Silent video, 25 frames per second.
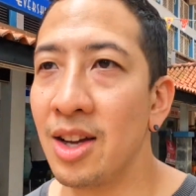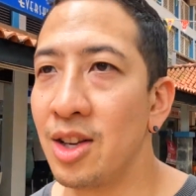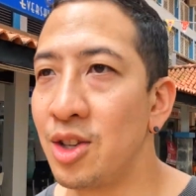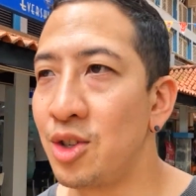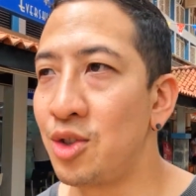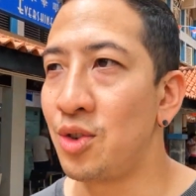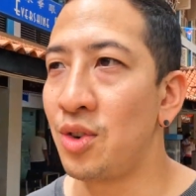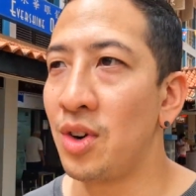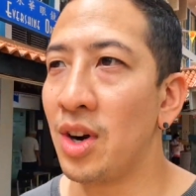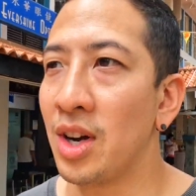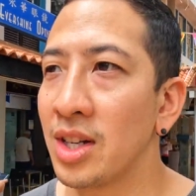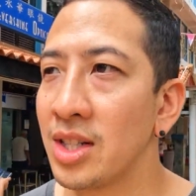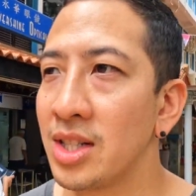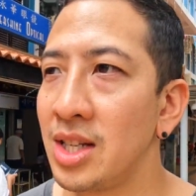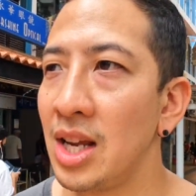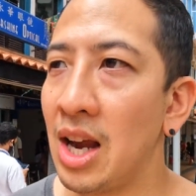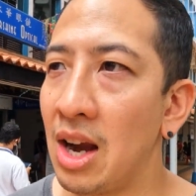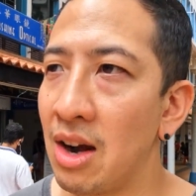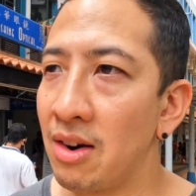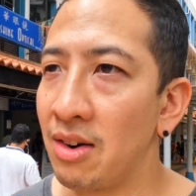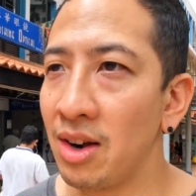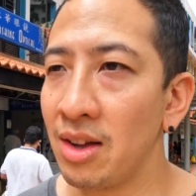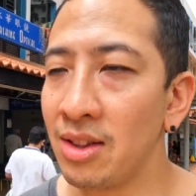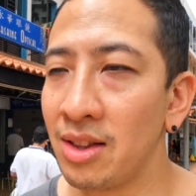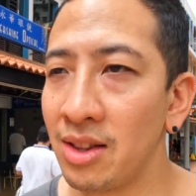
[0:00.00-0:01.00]
drugs
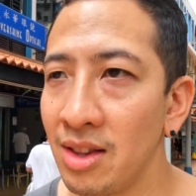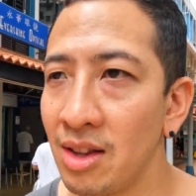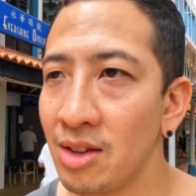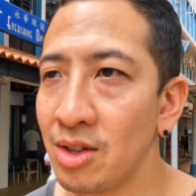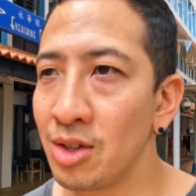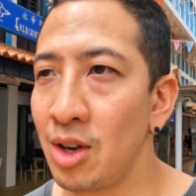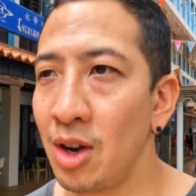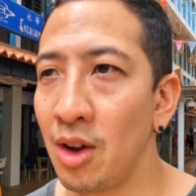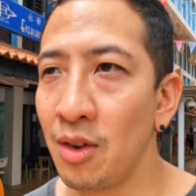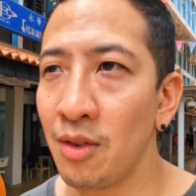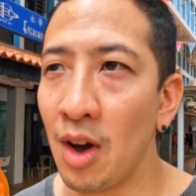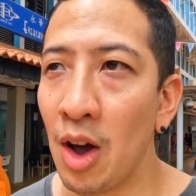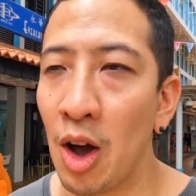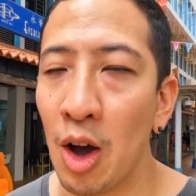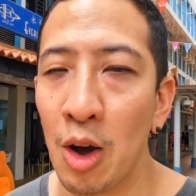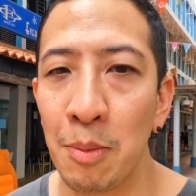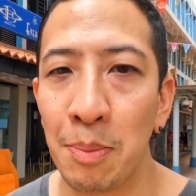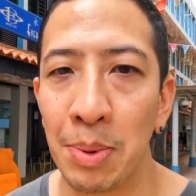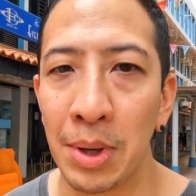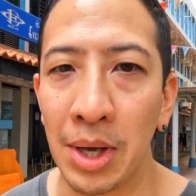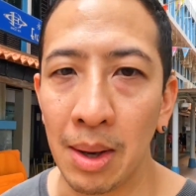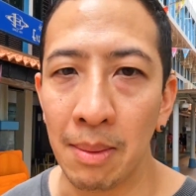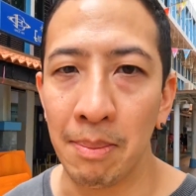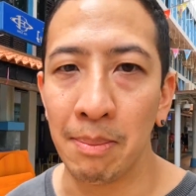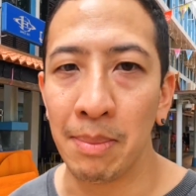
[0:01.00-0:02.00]
area. I think there's a lot of
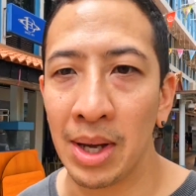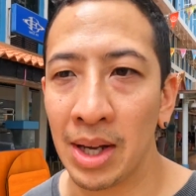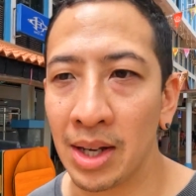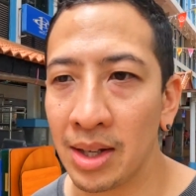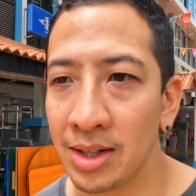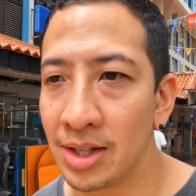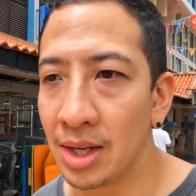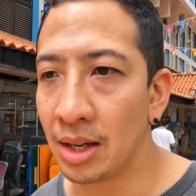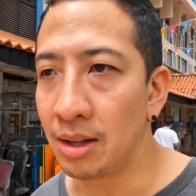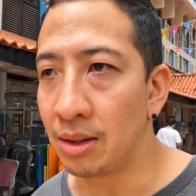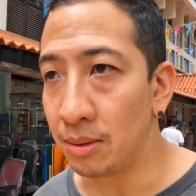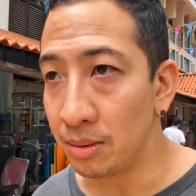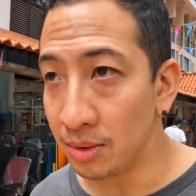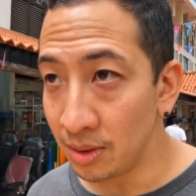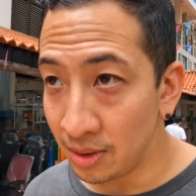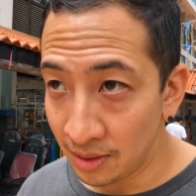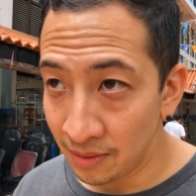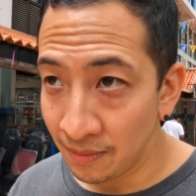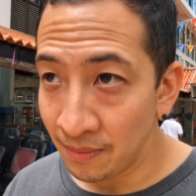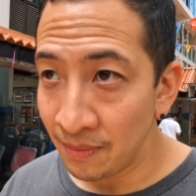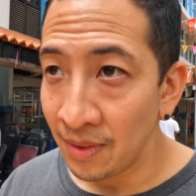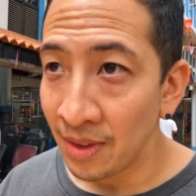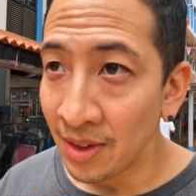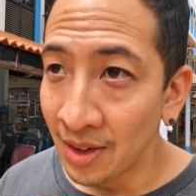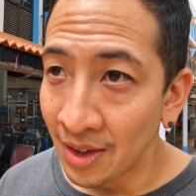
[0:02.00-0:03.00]
opium being dealt
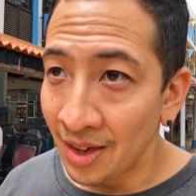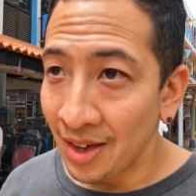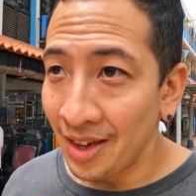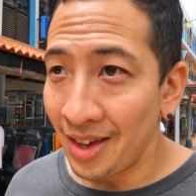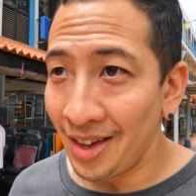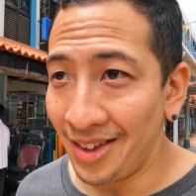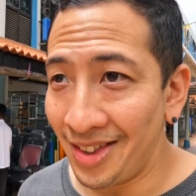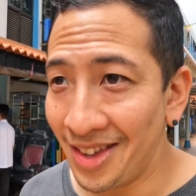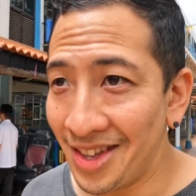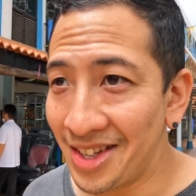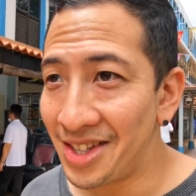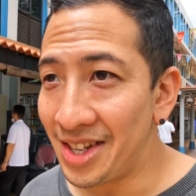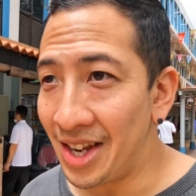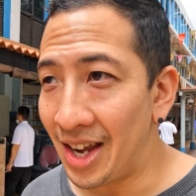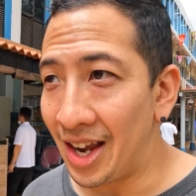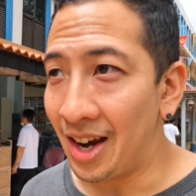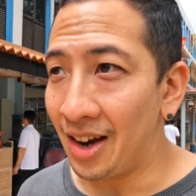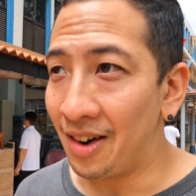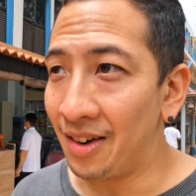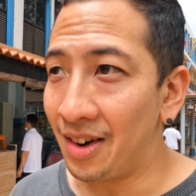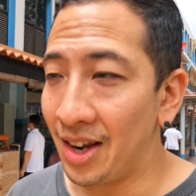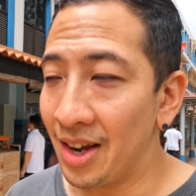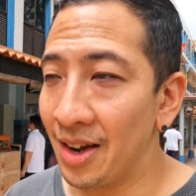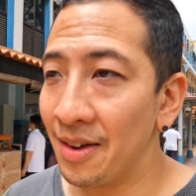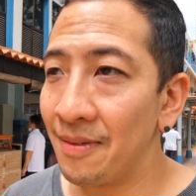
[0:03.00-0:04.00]
in this
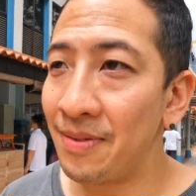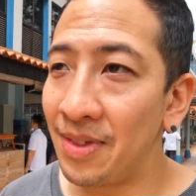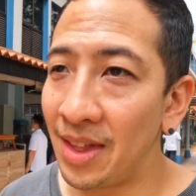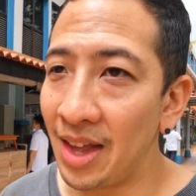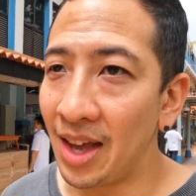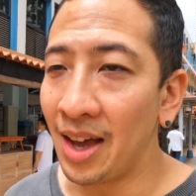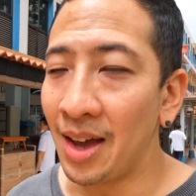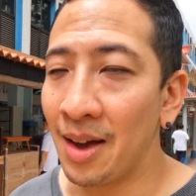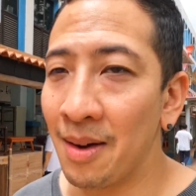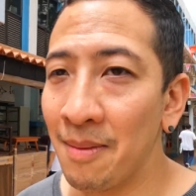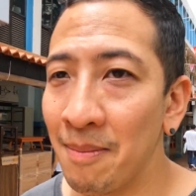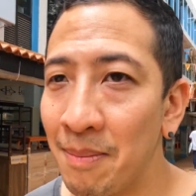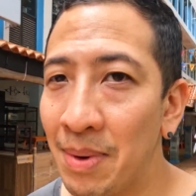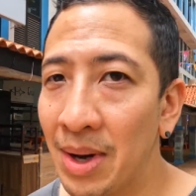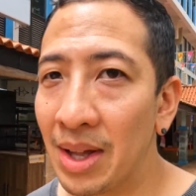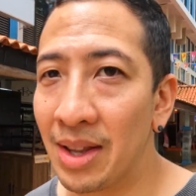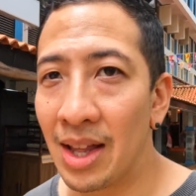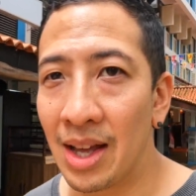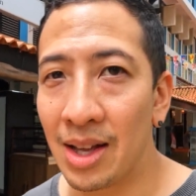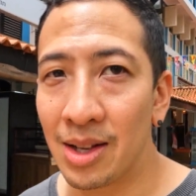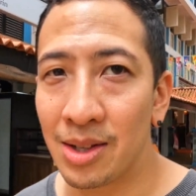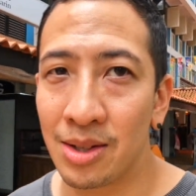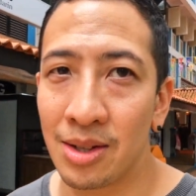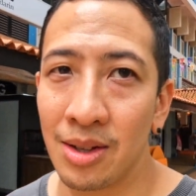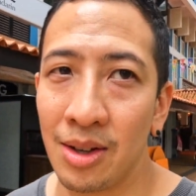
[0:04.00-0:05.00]
area, but
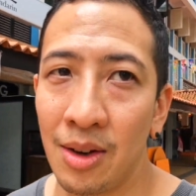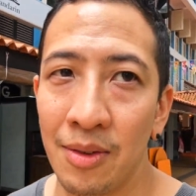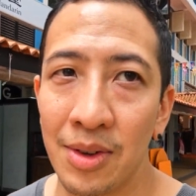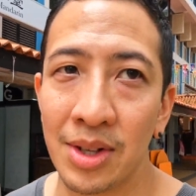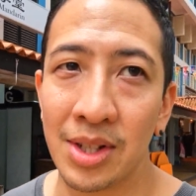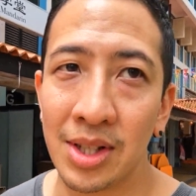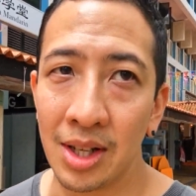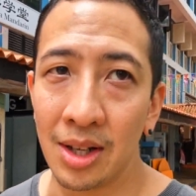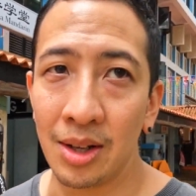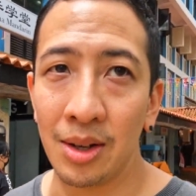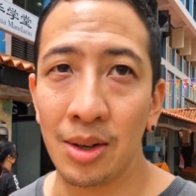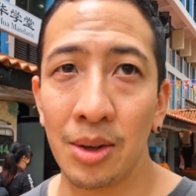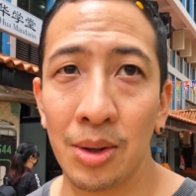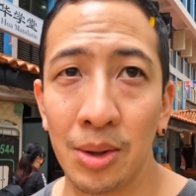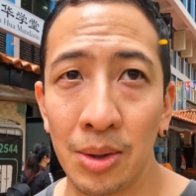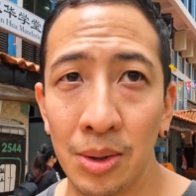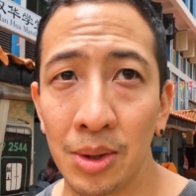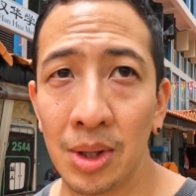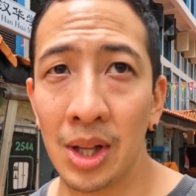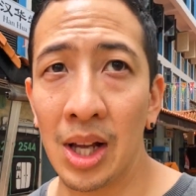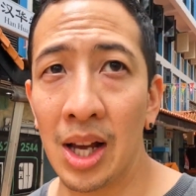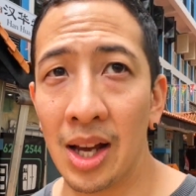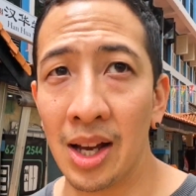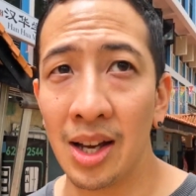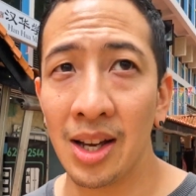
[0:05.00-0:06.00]
that's obviously
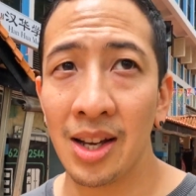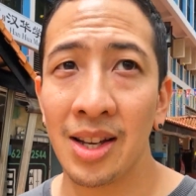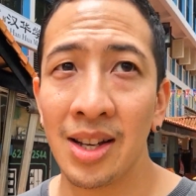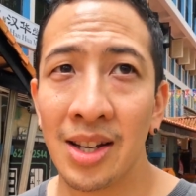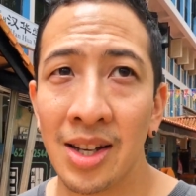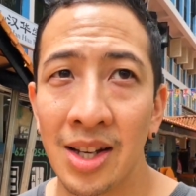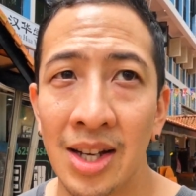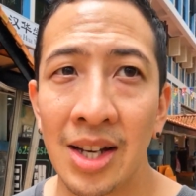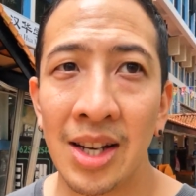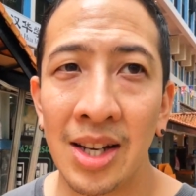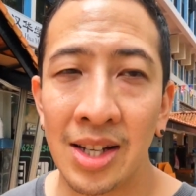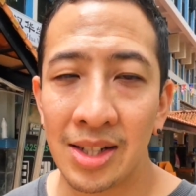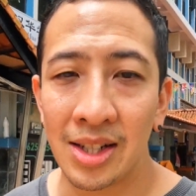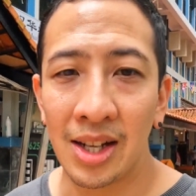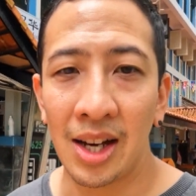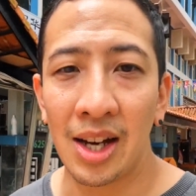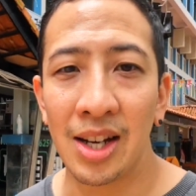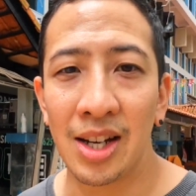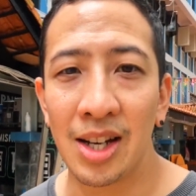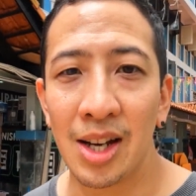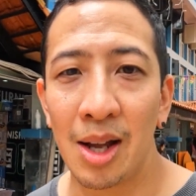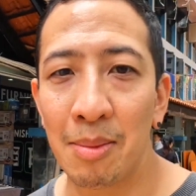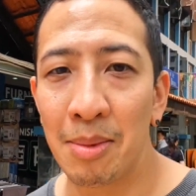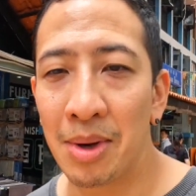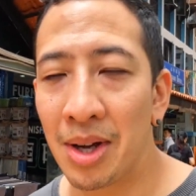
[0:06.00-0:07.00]
all
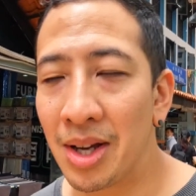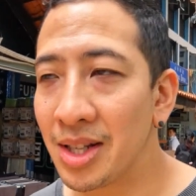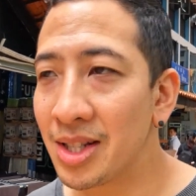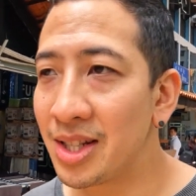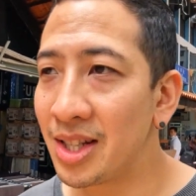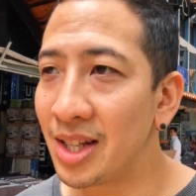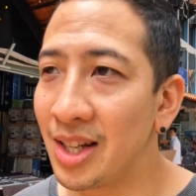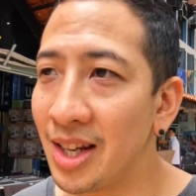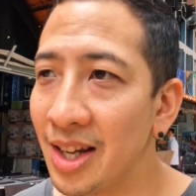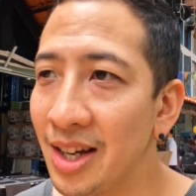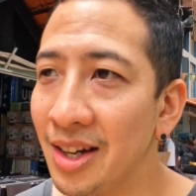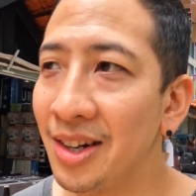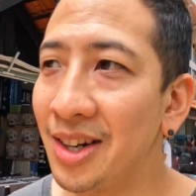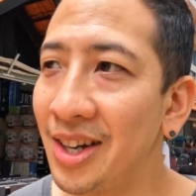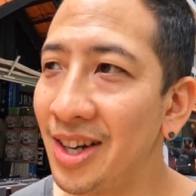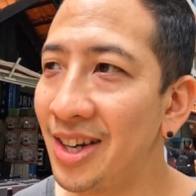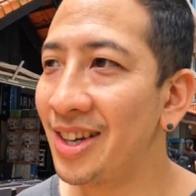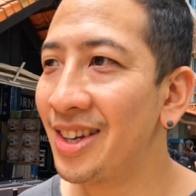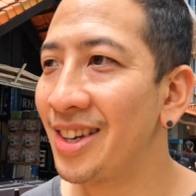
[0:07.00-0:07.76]
tidied up nicely now.